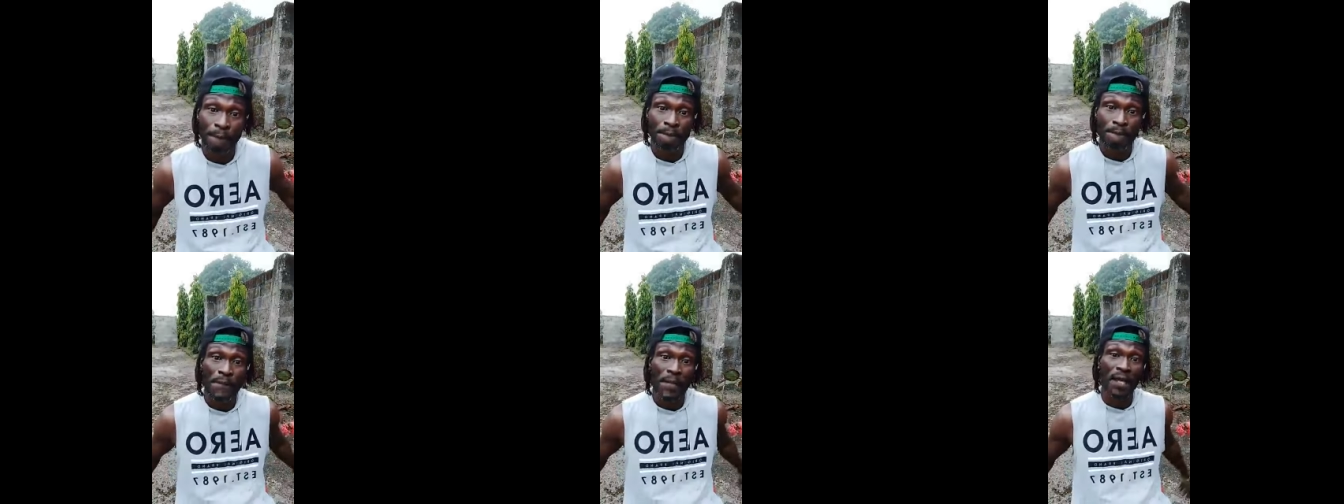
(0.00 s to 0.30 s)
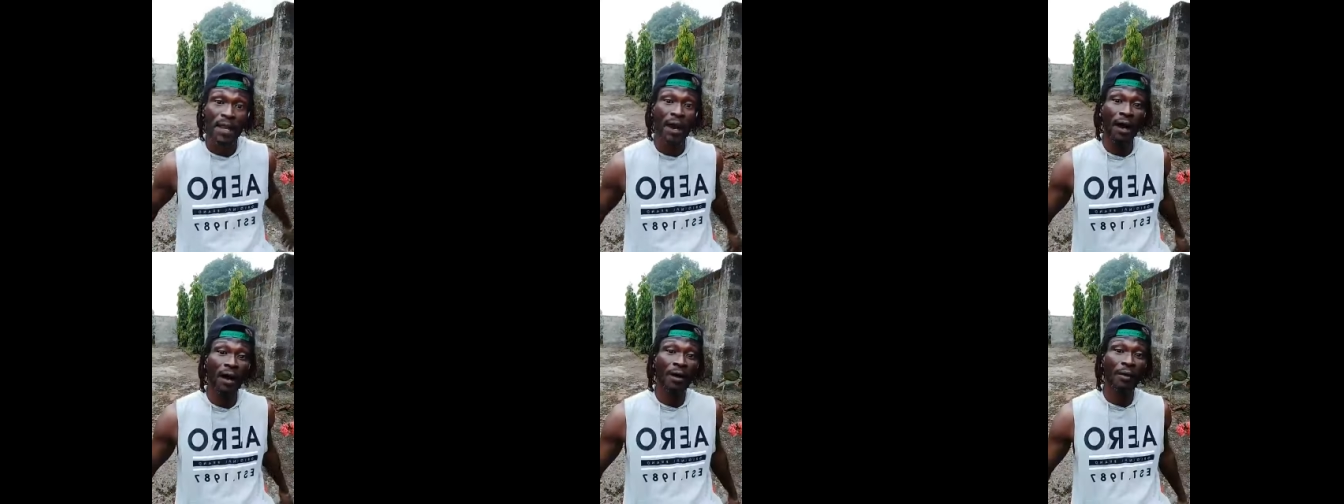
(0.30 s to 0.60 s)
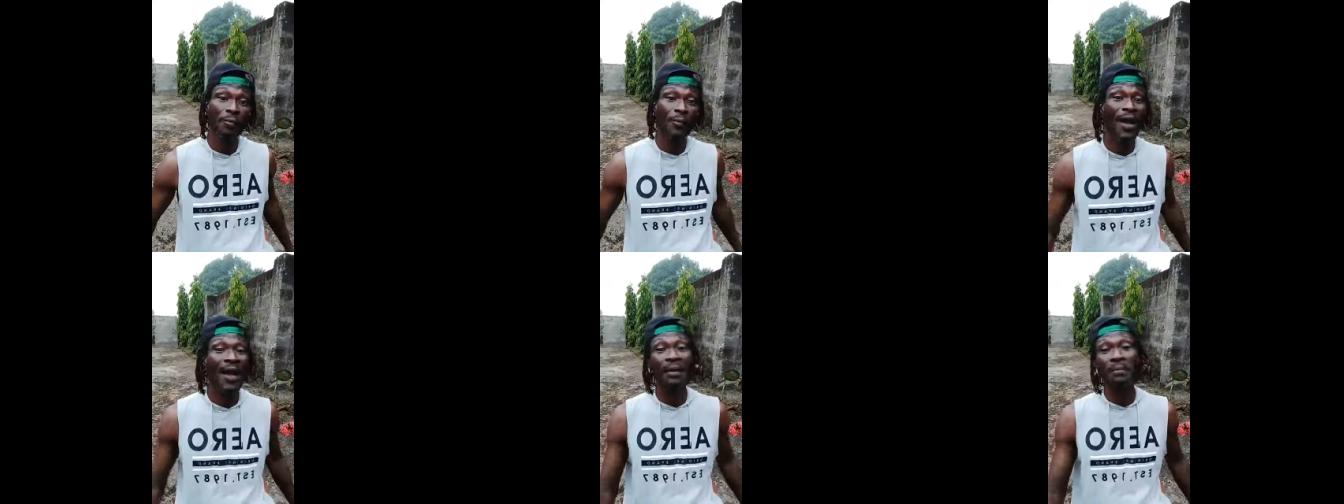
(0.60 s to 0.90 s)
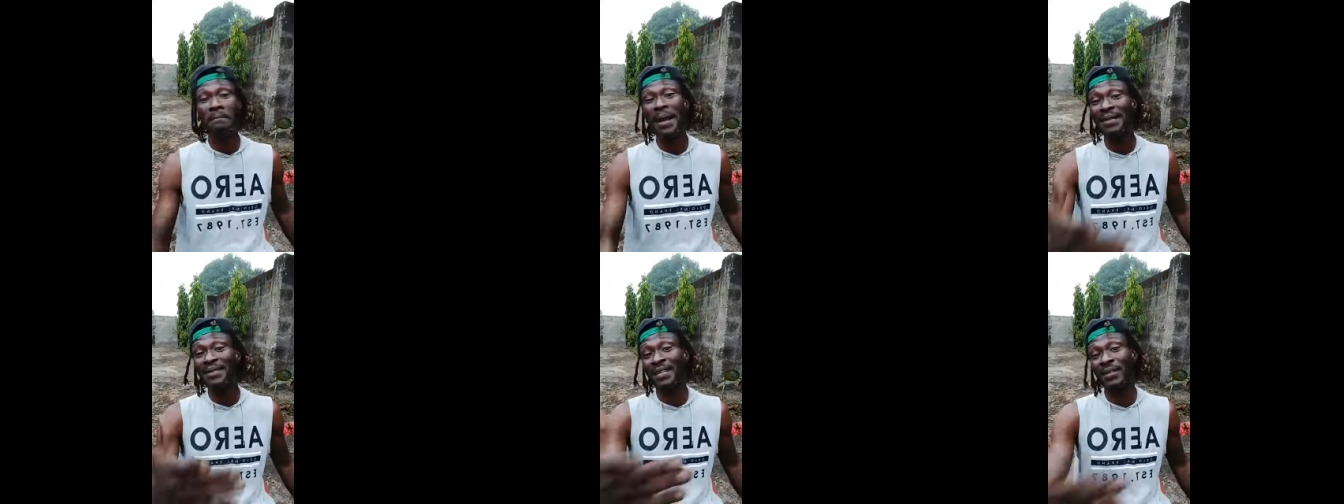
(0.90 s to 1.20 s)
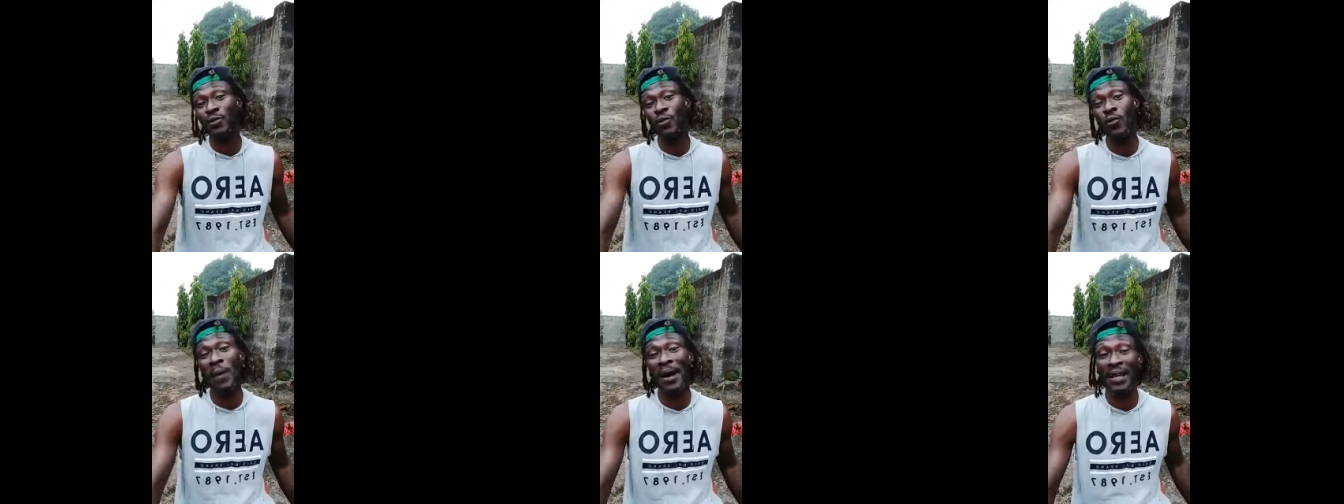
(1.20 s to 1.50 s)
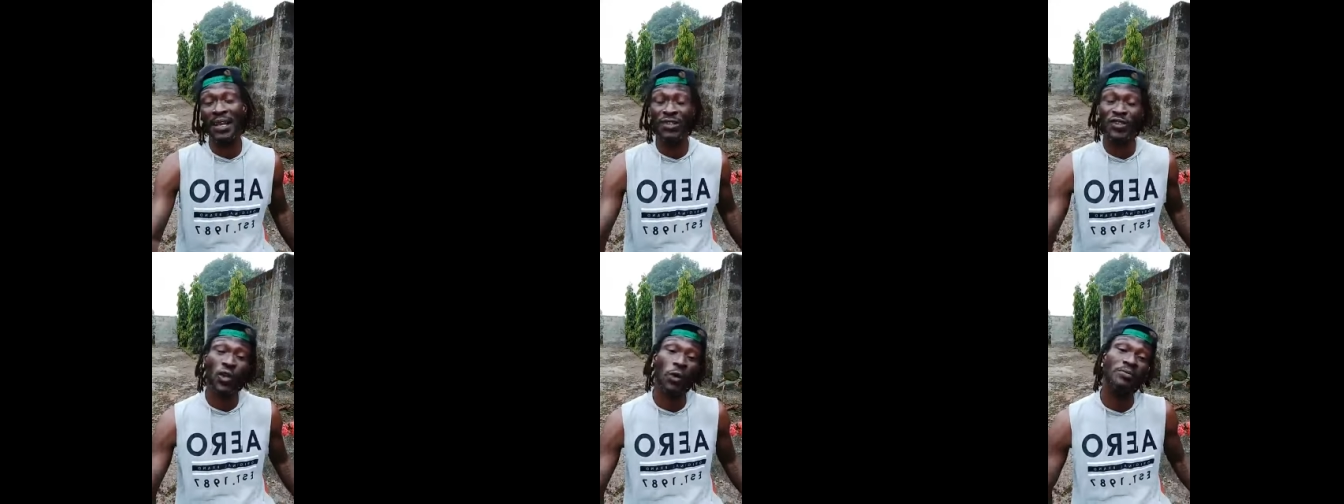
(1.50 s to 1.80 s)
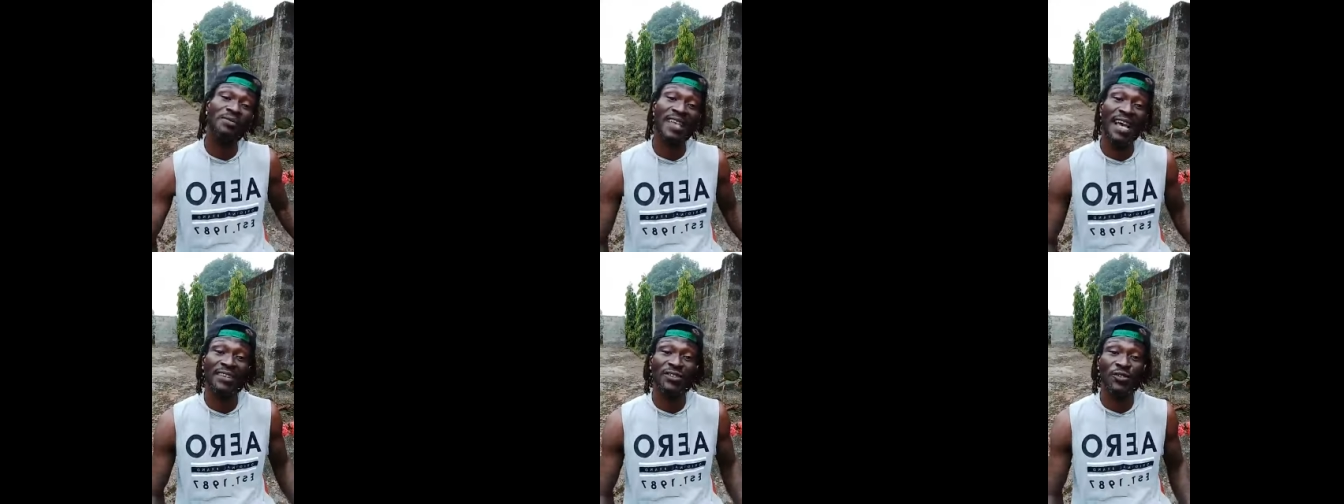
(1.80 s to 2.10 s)
You know? Well, better the woman
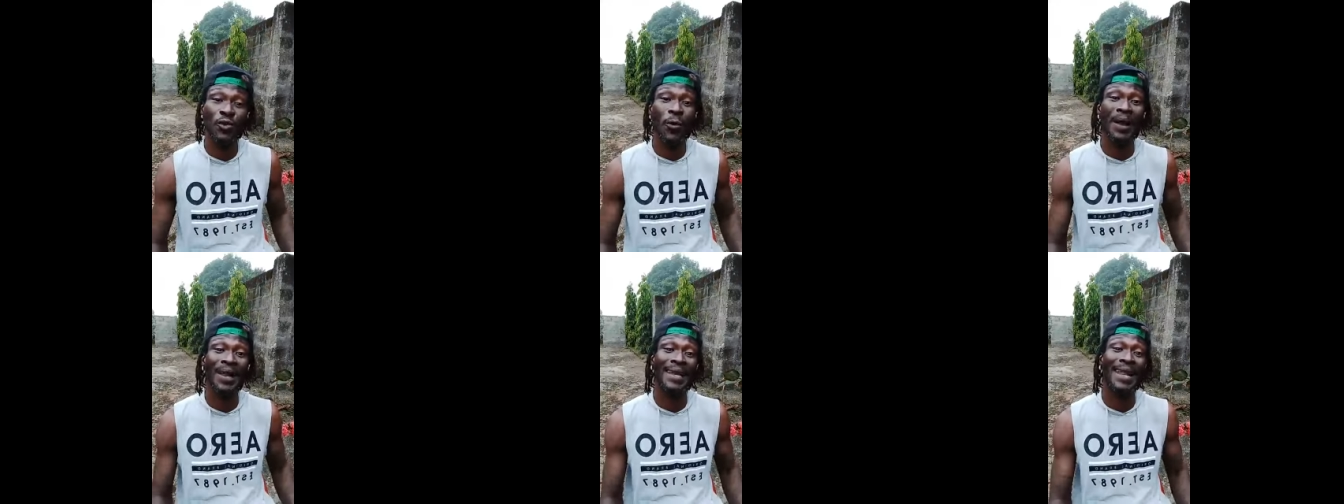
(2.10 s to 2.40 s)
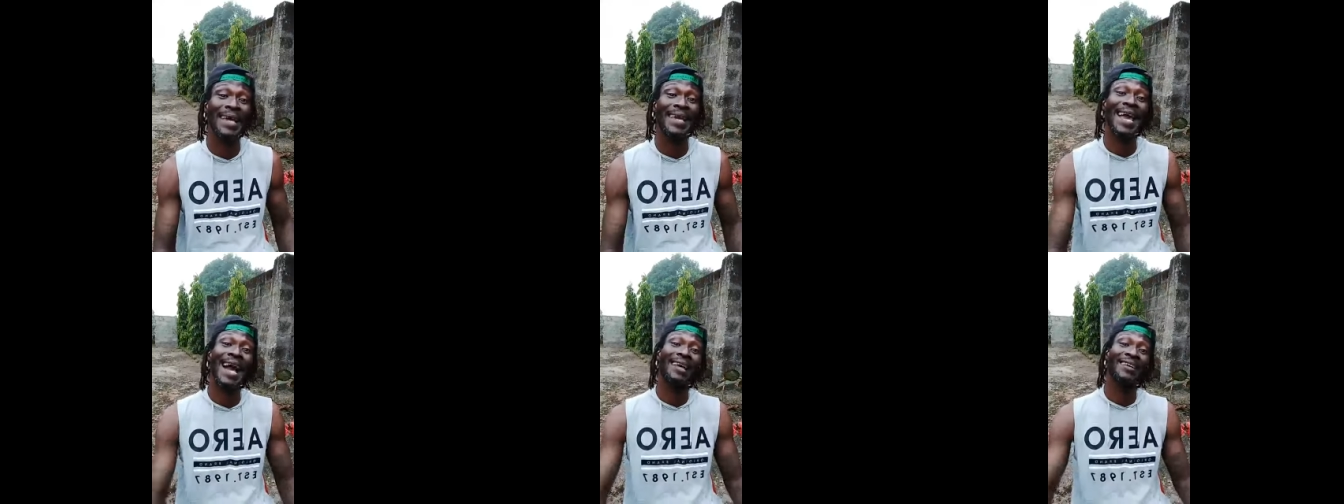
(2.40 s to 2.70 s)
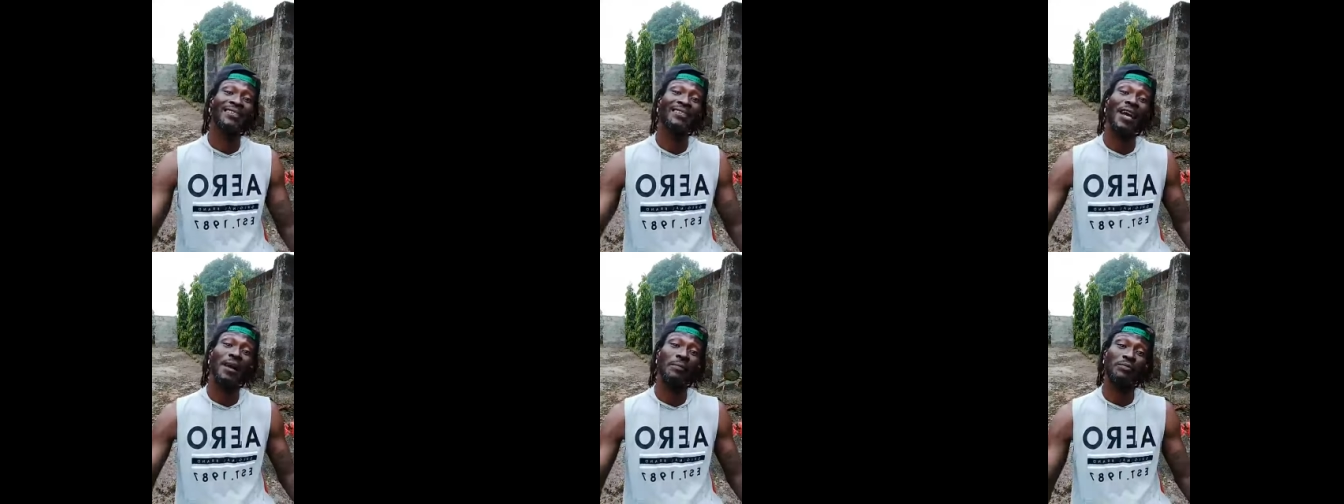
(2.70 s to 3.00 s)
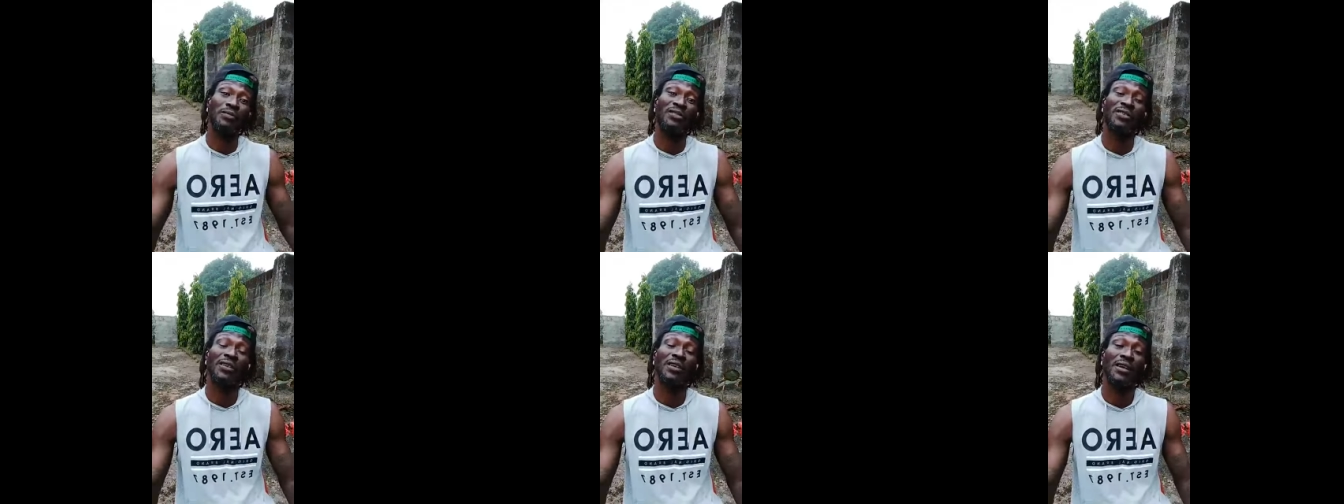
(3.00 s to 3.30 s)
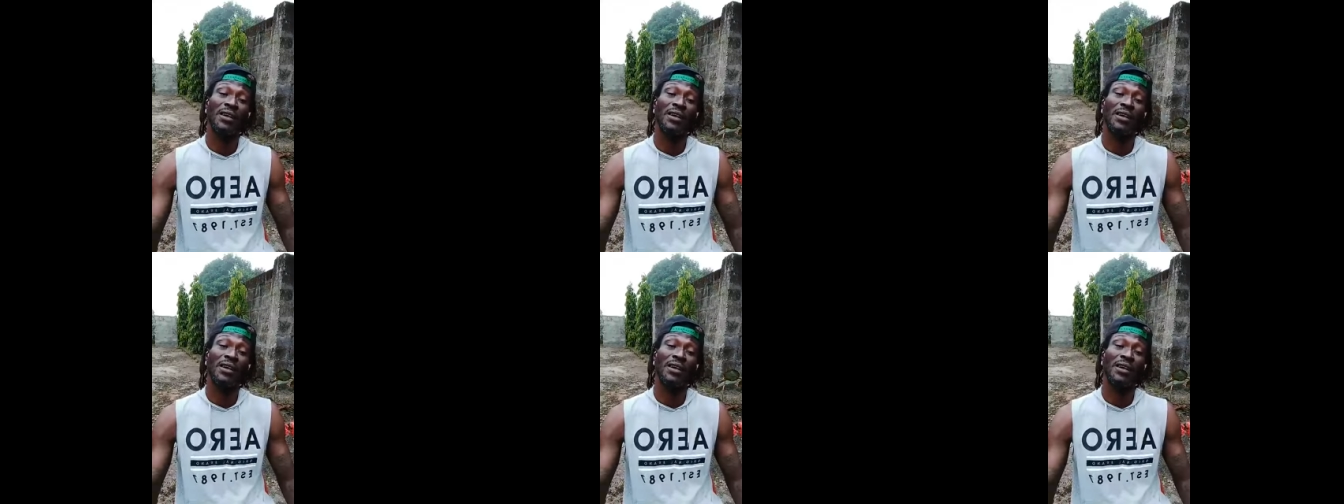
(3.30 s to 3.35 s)
sometimes. The woman, they can accept.